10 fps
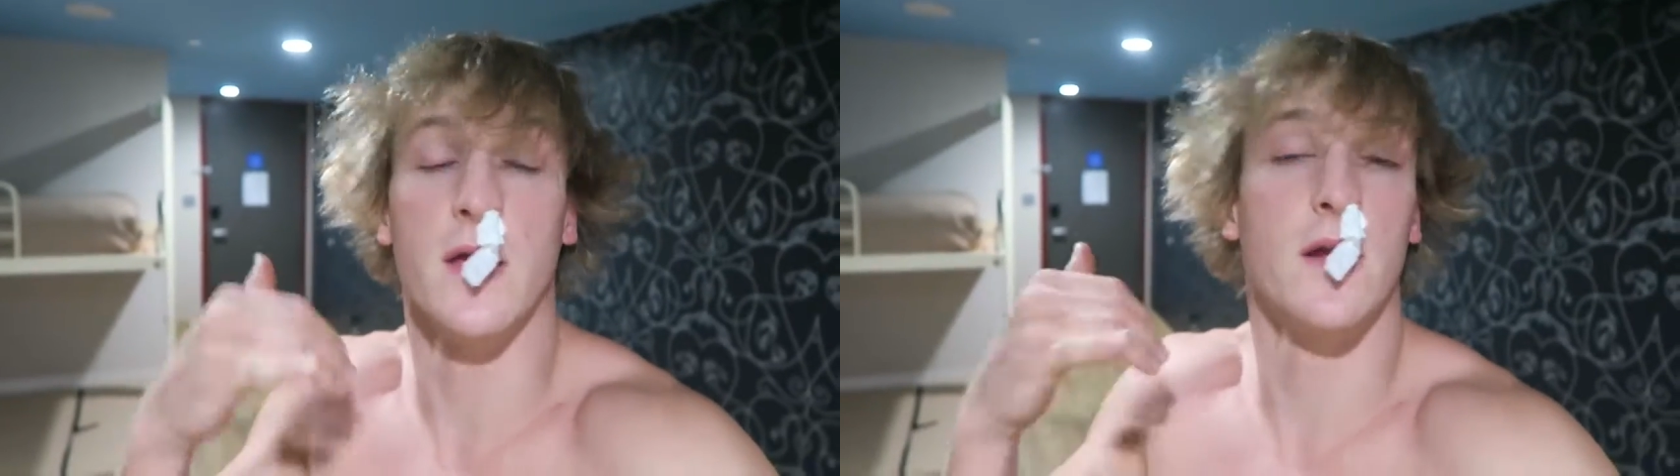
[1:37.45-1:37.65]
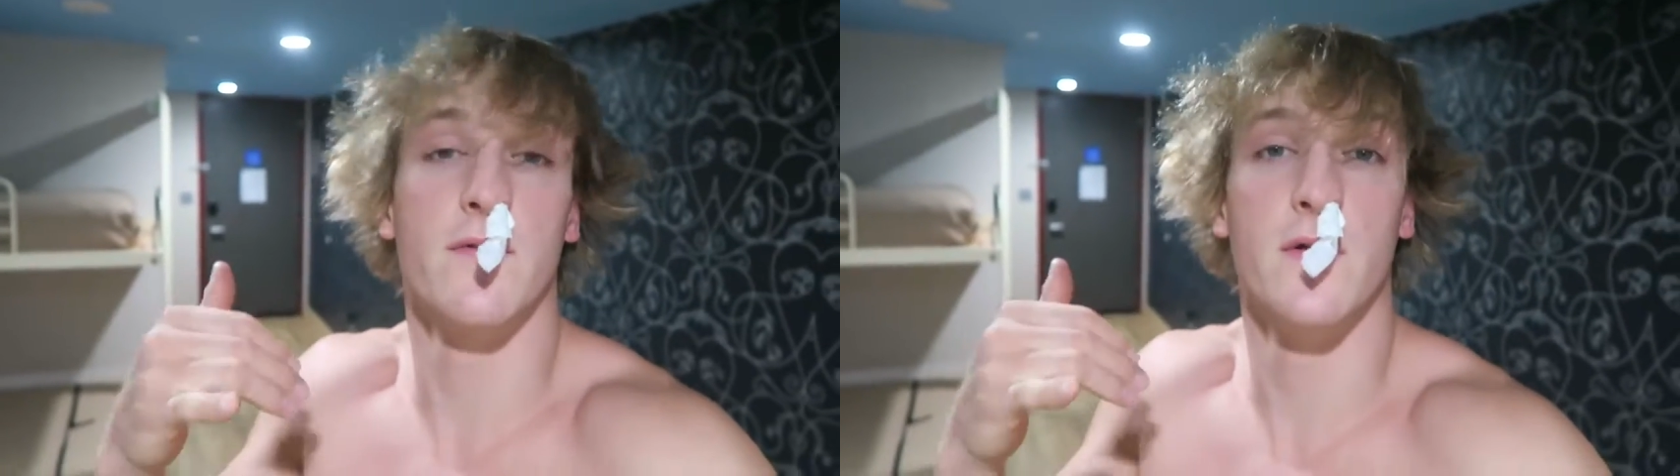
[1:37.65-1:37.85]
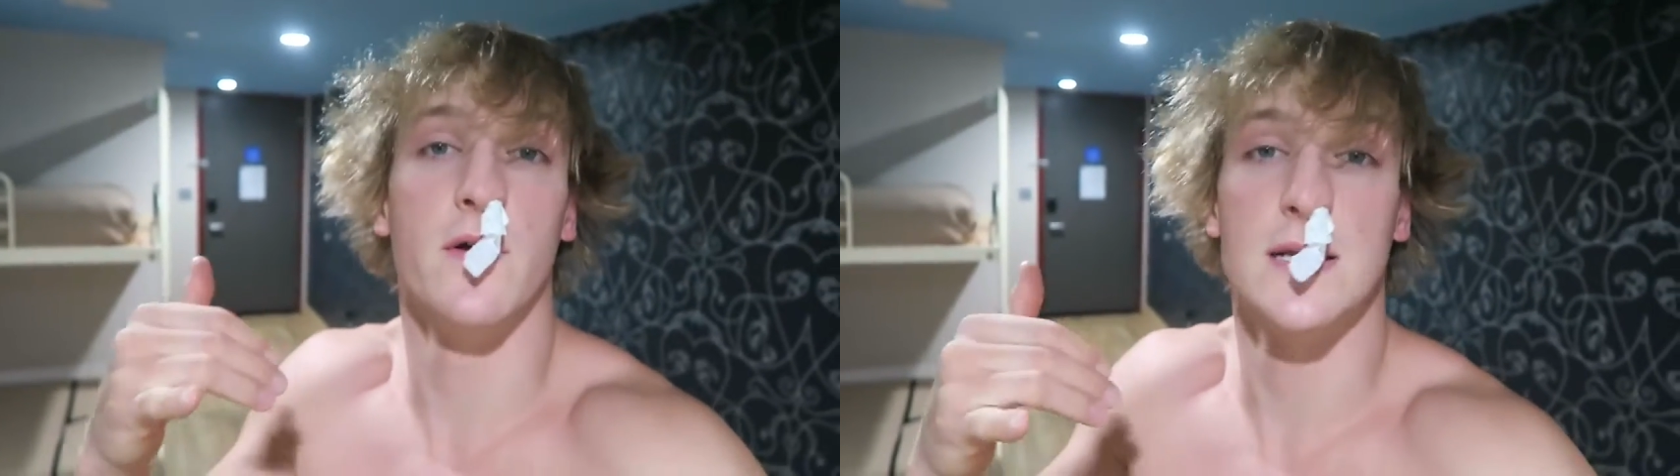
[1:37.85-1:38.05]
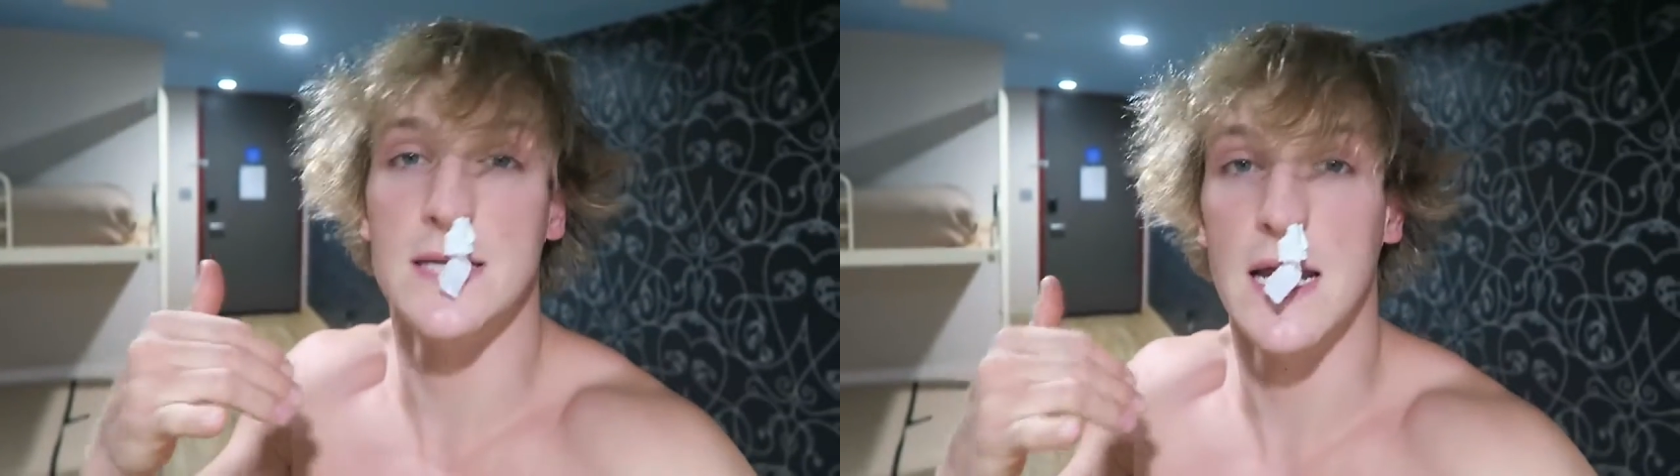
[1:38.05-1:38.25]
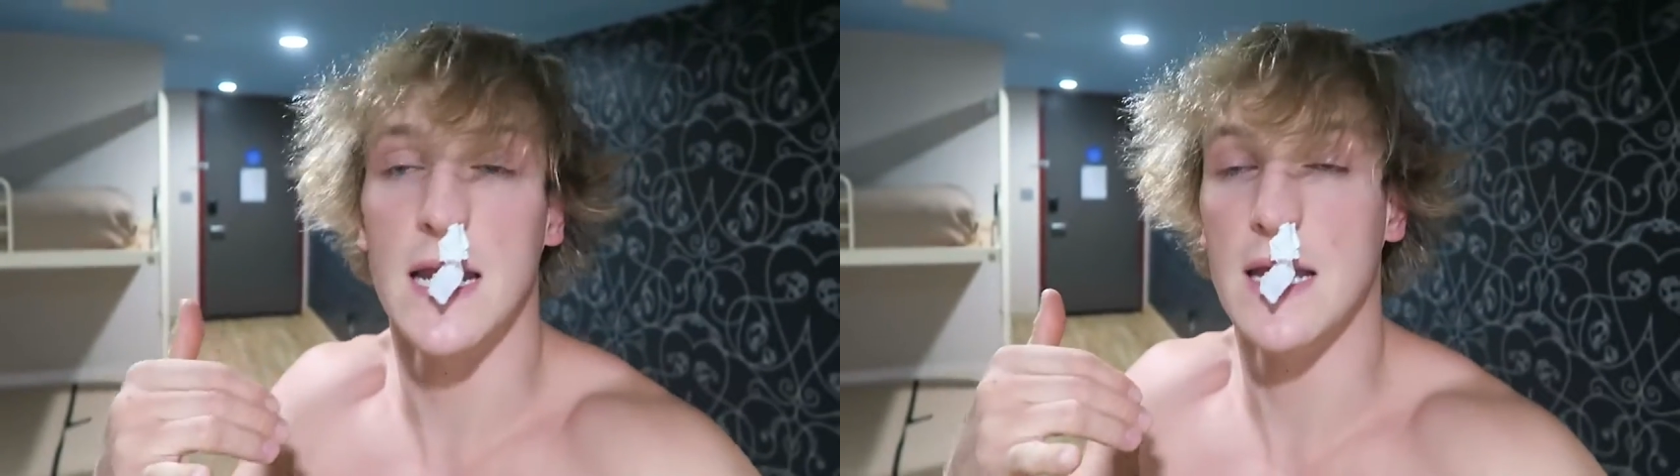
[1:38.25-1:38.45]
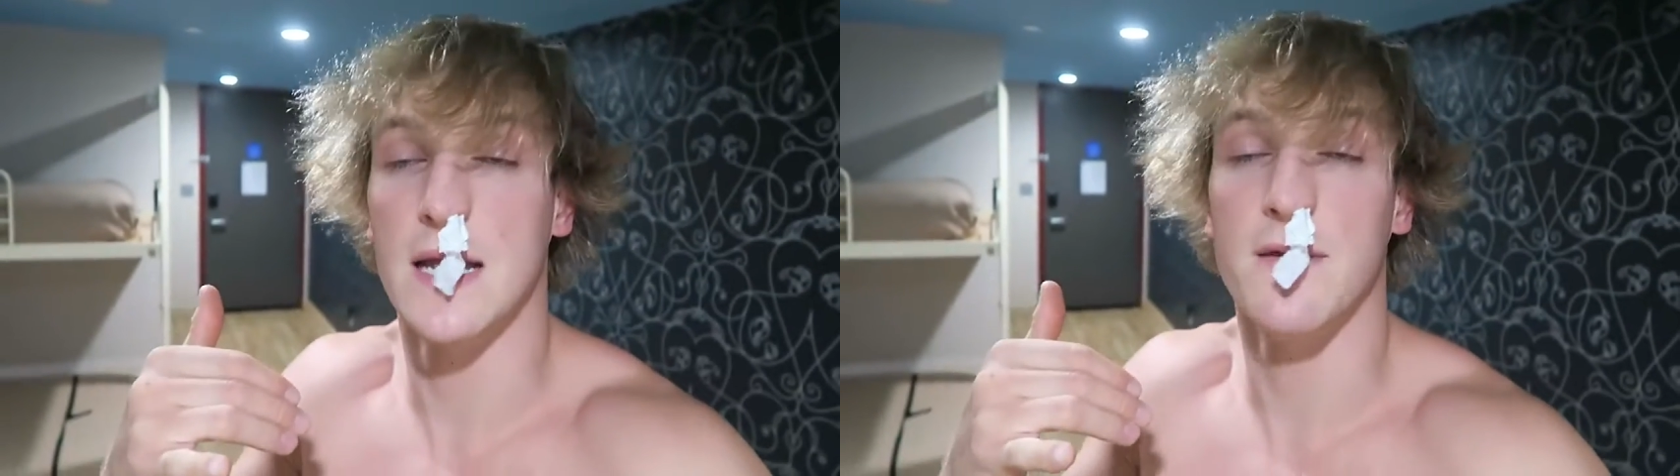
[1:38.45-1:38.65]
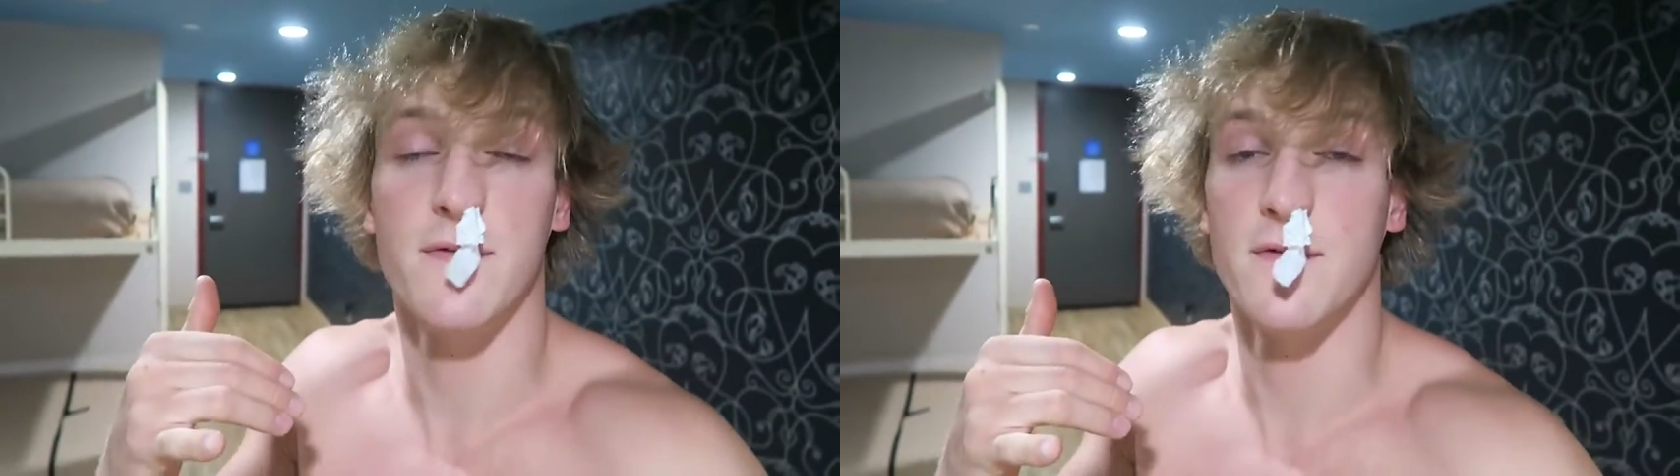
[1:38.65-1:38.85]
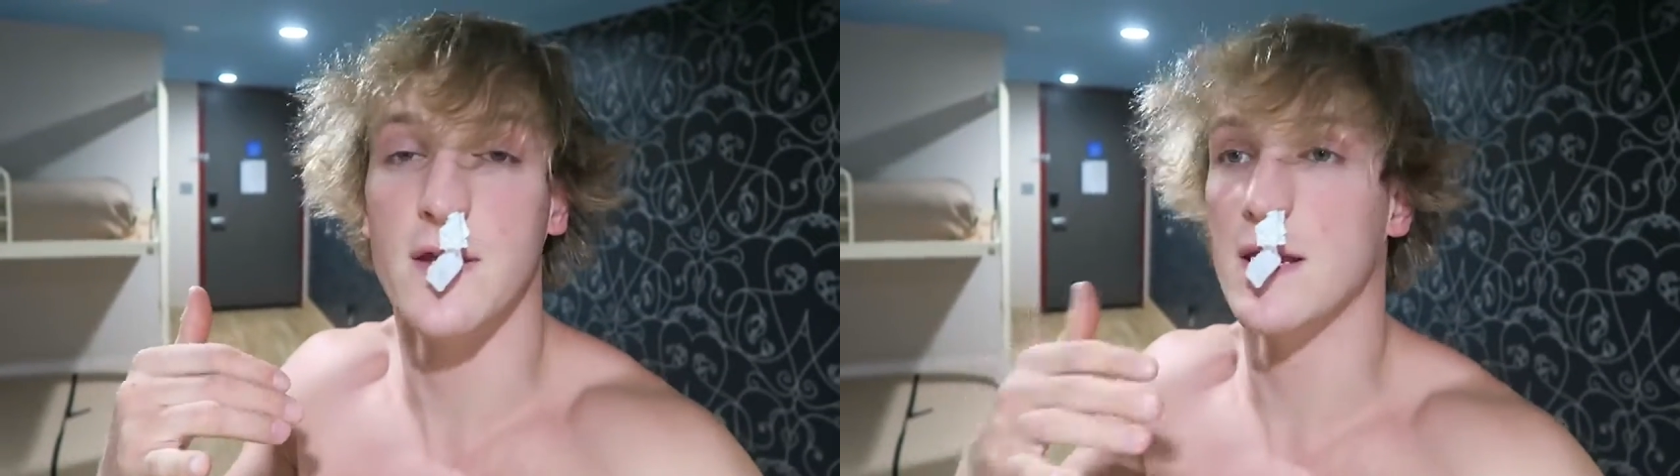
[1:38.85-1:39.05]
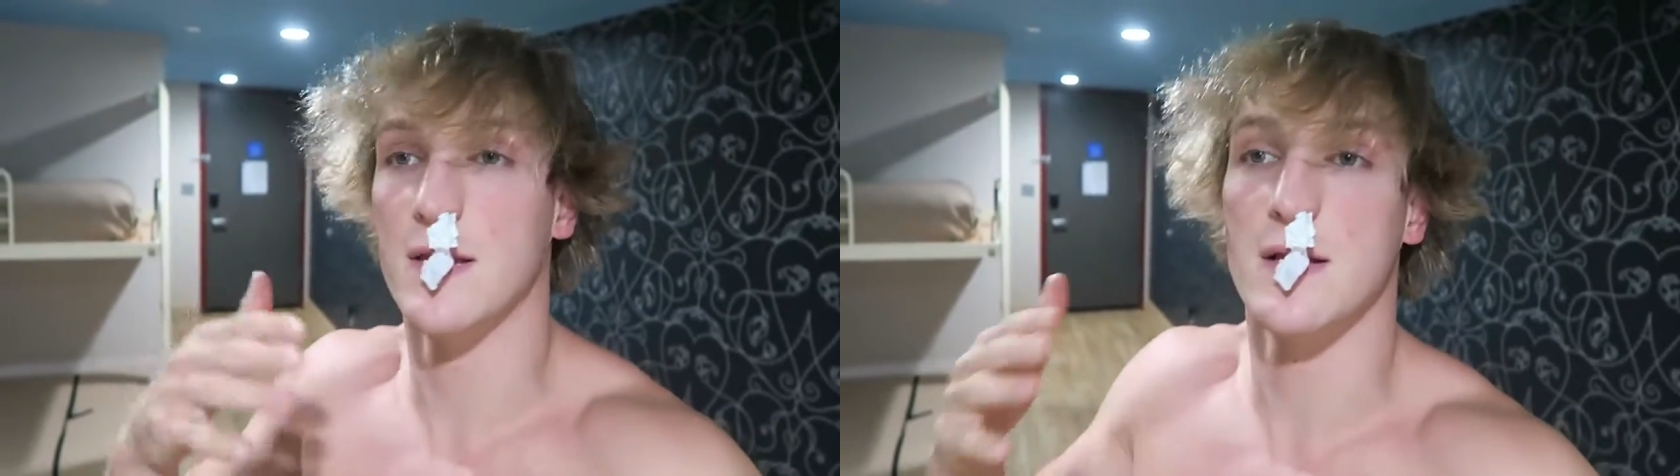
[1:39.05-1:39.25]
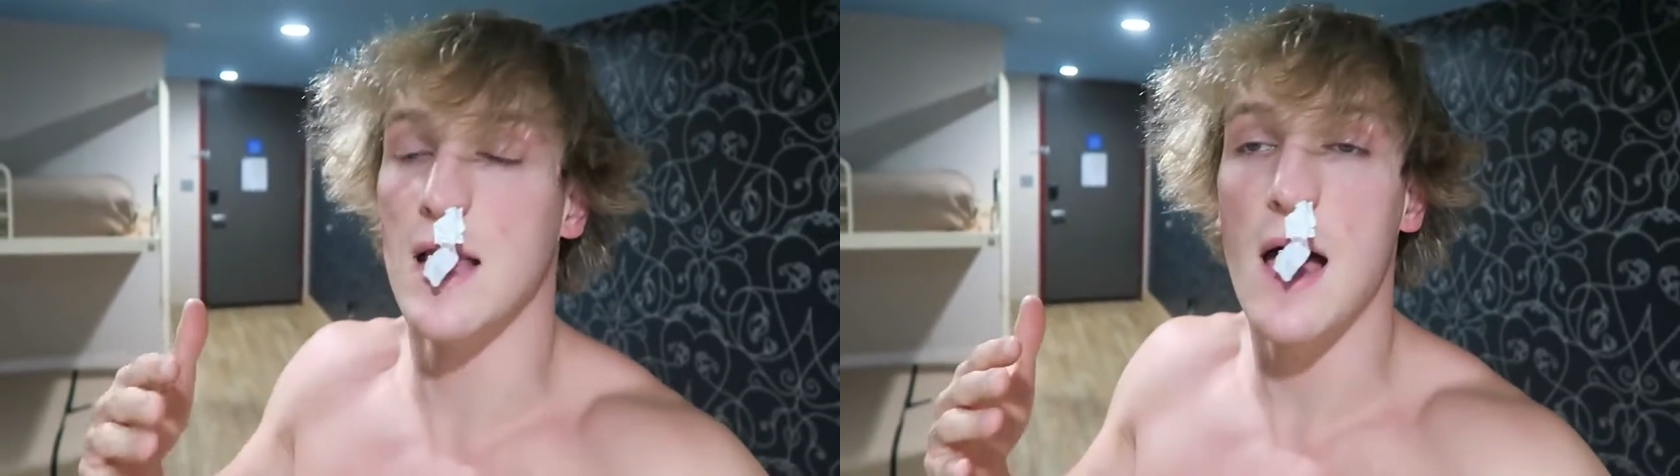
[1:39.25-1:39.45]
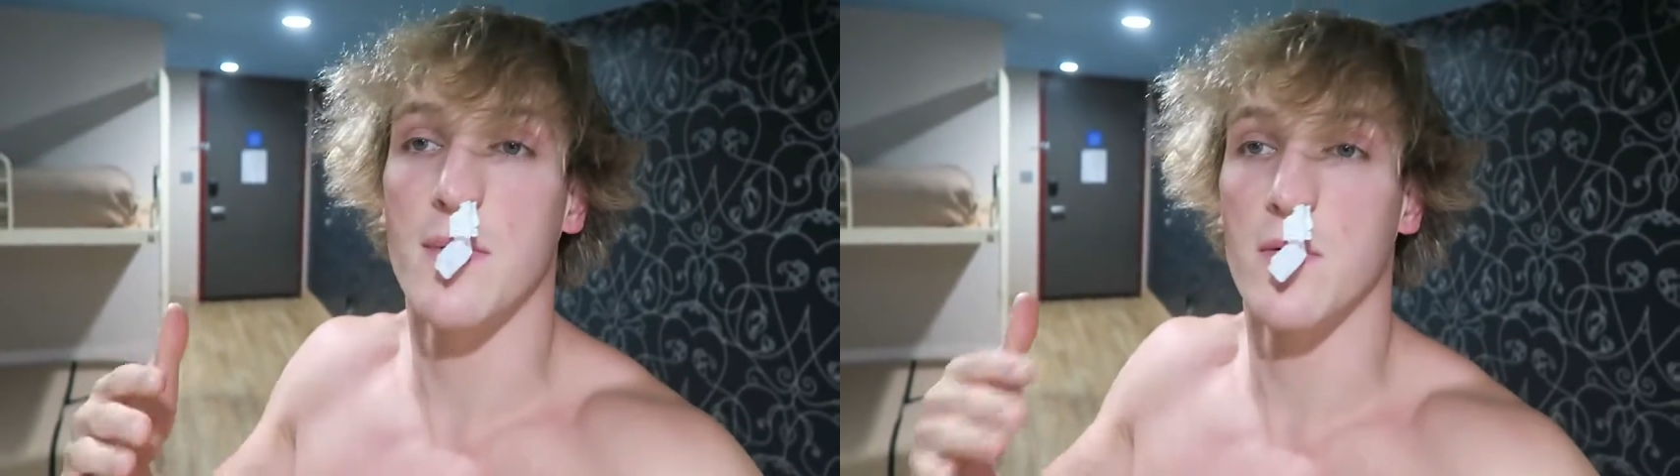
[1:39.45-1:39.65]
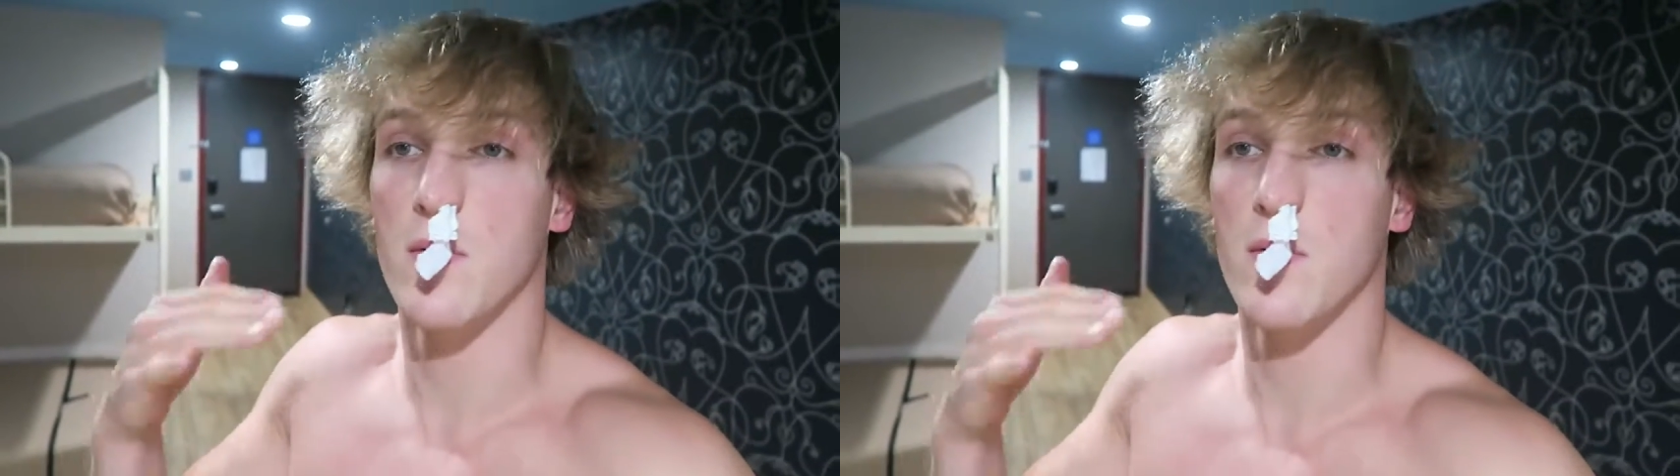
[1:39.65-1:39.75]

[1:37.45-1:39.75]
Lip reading: at 10:15 in the lobby.